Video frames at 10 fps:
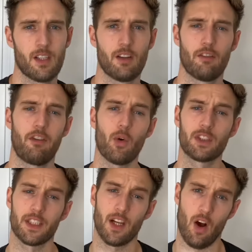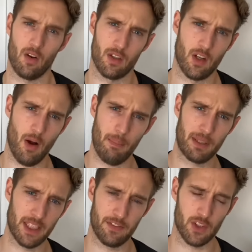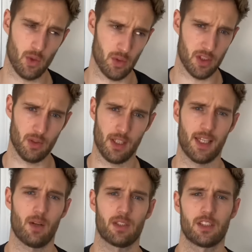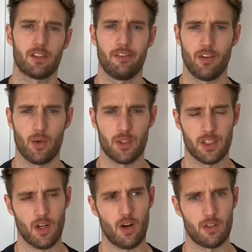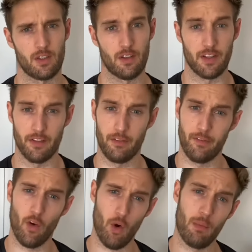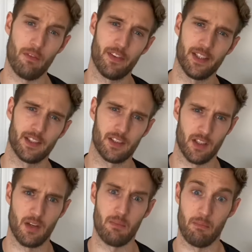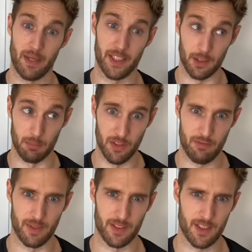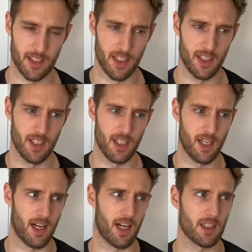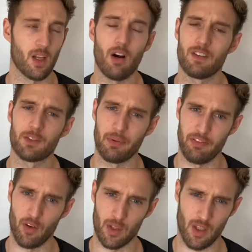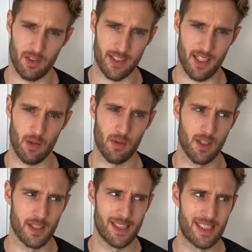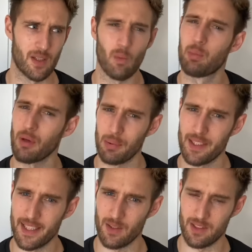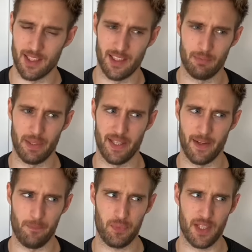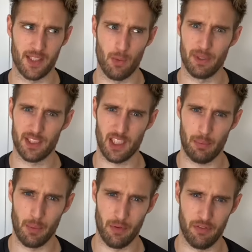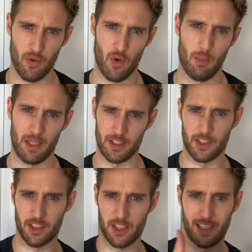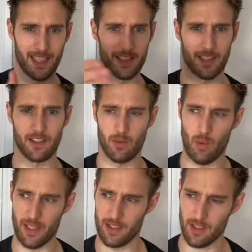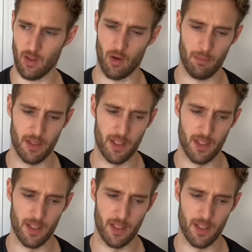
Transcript: Focusing on compound lifts also allows us to focus on the form of these major movements. A lot of us before lockdown were probably guilty of being a little bit sloppy with form and just chasing the weight up.